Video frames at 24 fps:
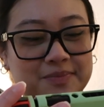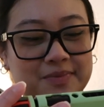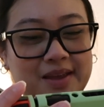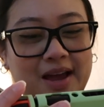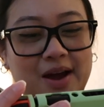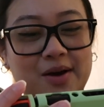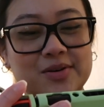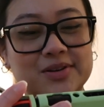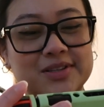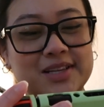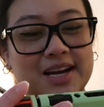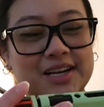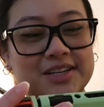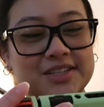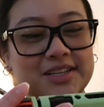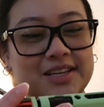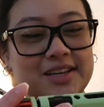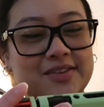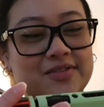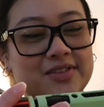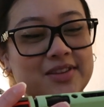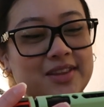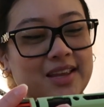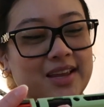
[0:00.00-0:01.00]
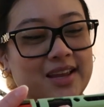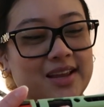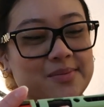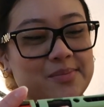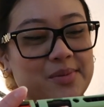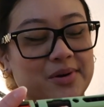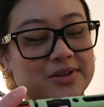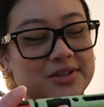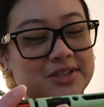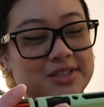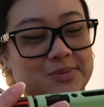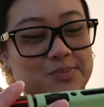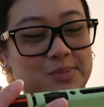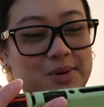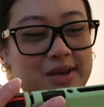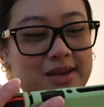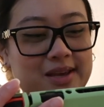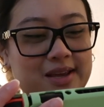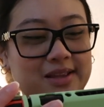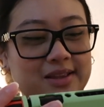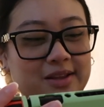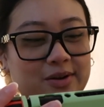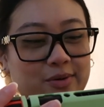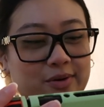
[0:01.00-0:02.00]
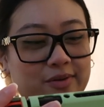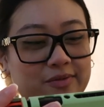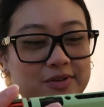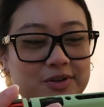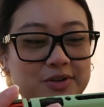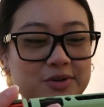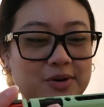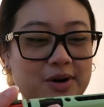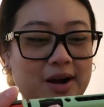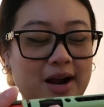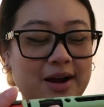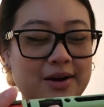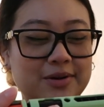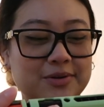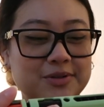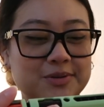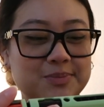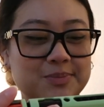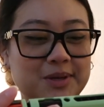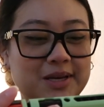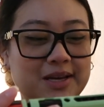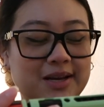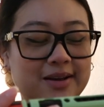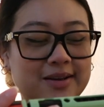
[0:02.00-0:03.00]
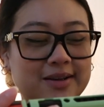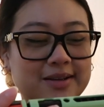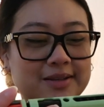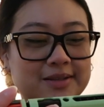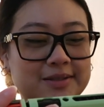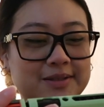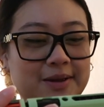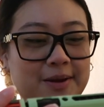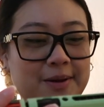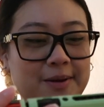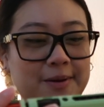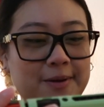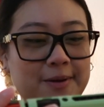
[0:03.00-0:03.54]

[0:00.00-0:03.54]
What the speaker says: I was actually even thinking about just picking the Gryffindor house because